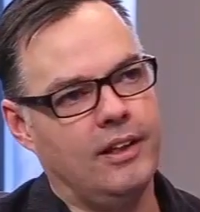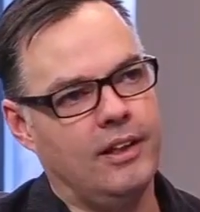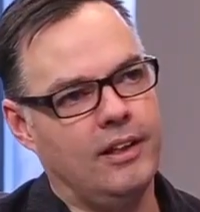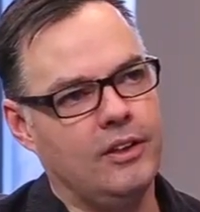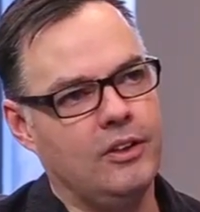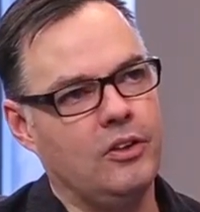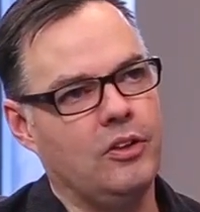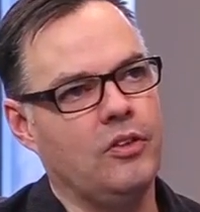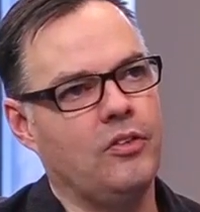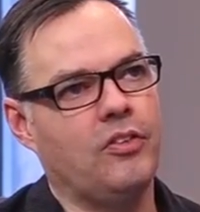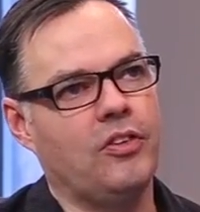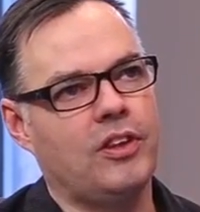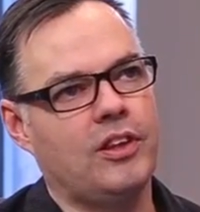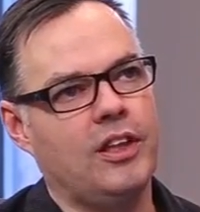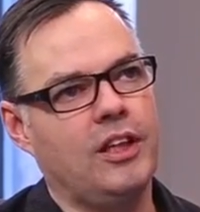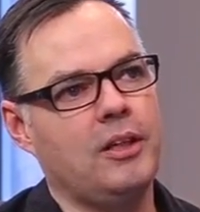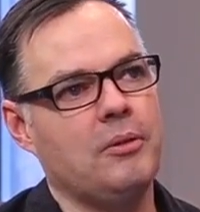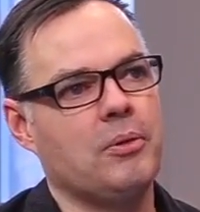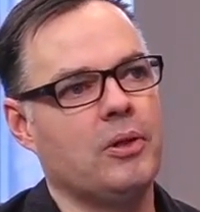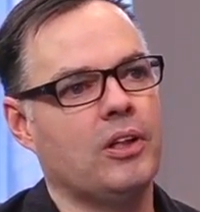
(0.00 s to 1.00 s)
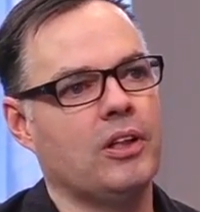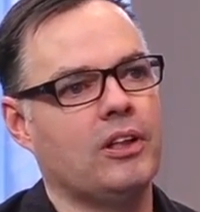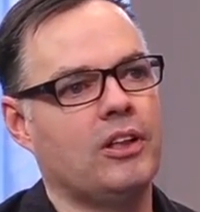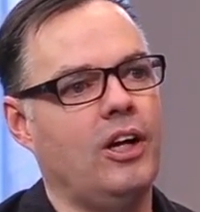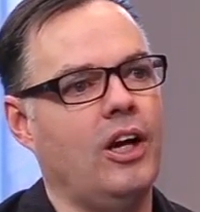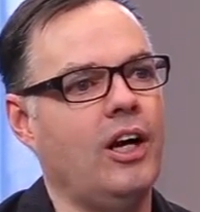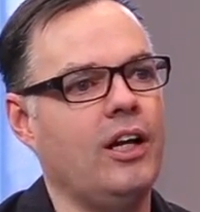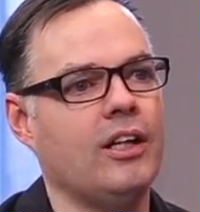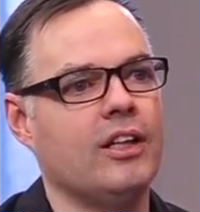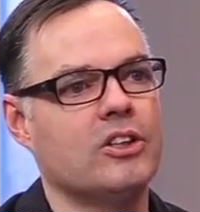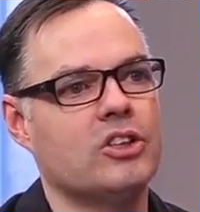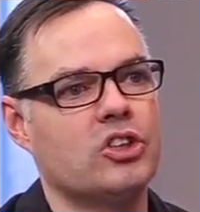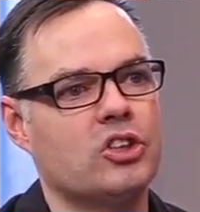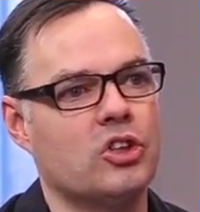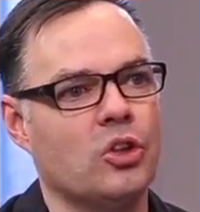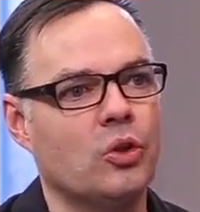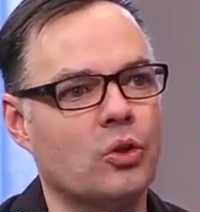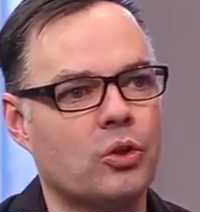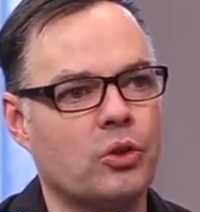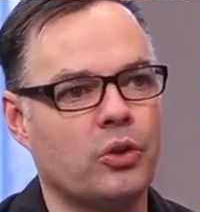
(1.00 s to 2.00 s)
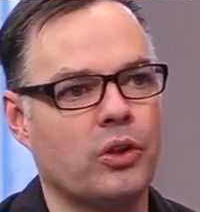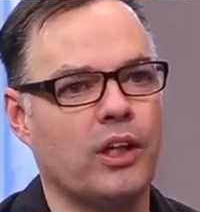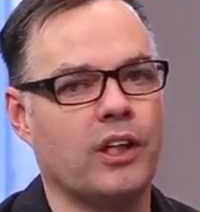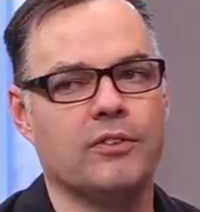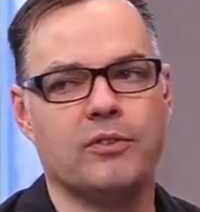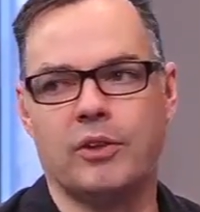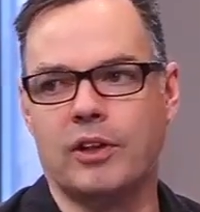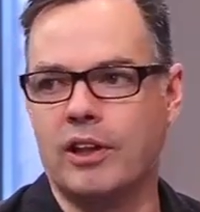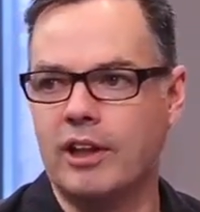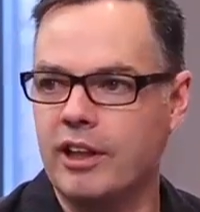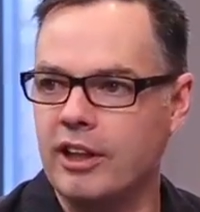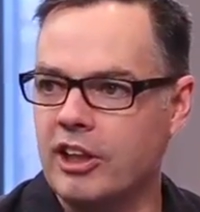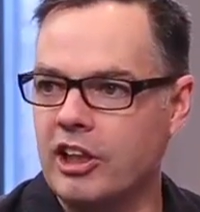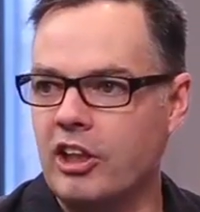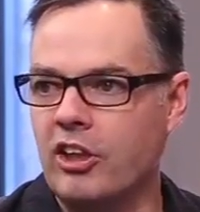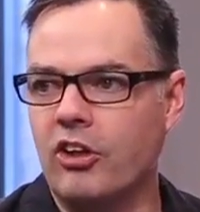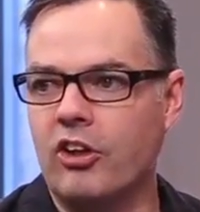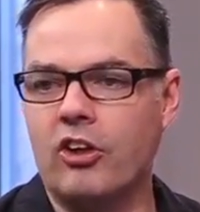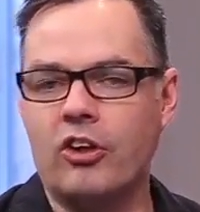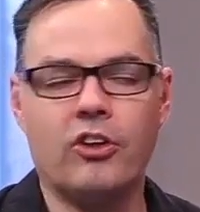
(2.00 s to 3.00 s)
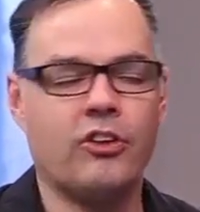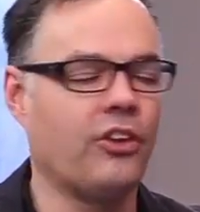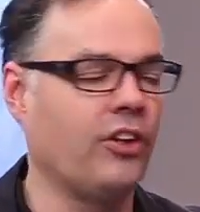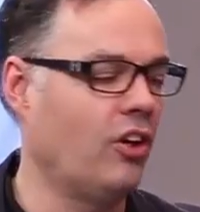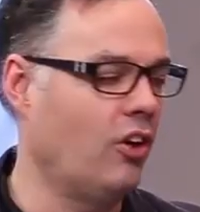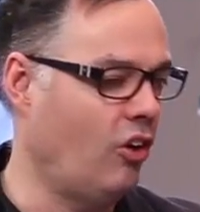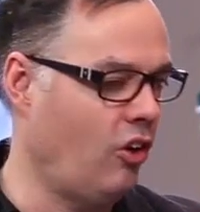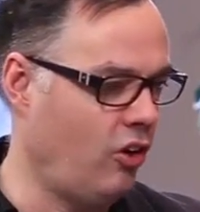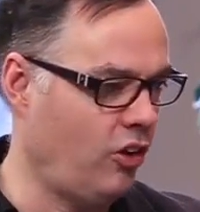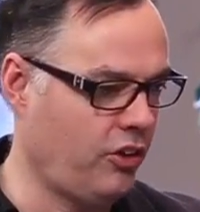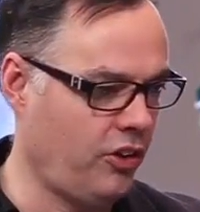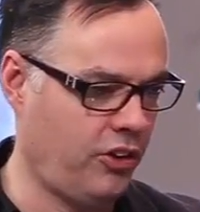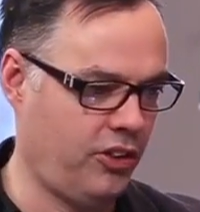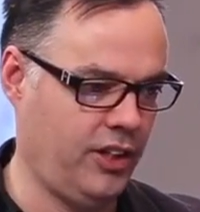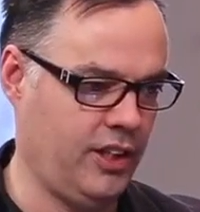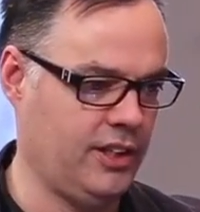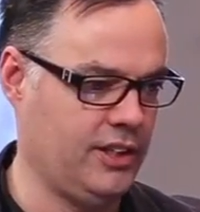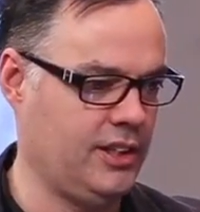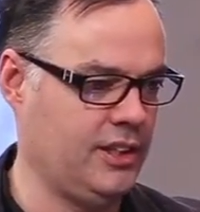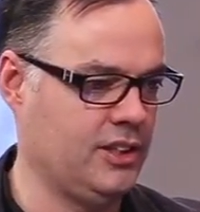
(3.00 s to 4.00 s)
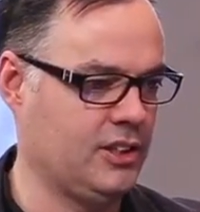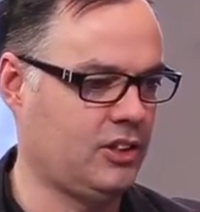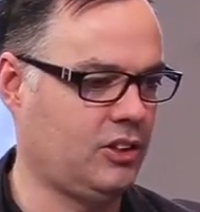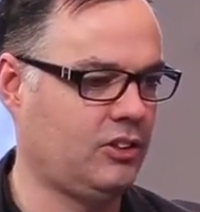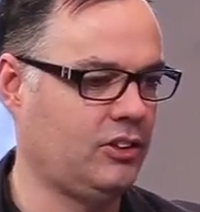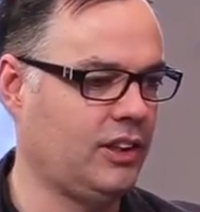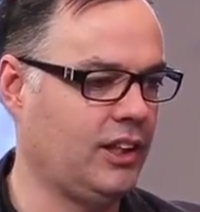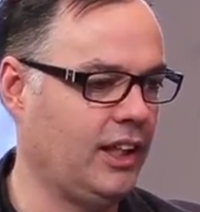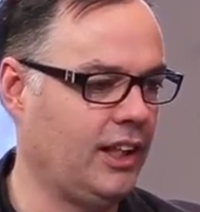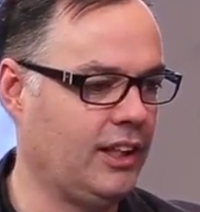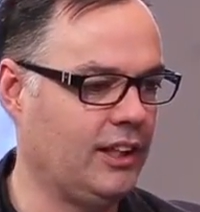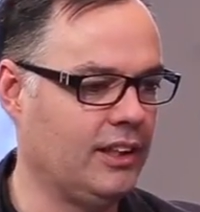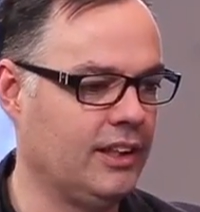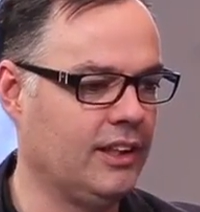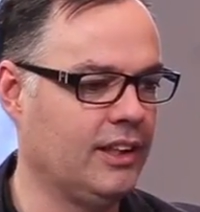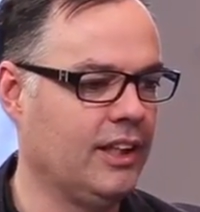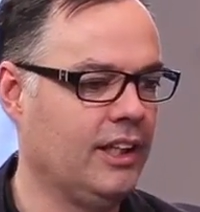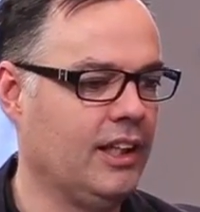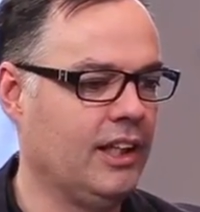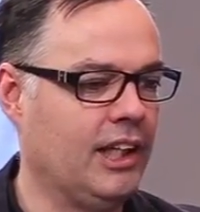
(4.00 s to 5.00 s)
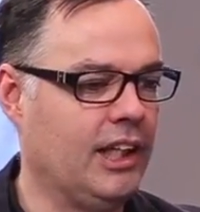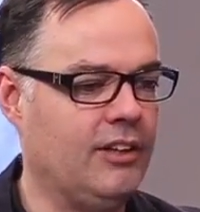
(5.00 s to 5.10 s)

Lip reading: And you know, if you think about it, God is so creative. We look at the earth and all the things he's created.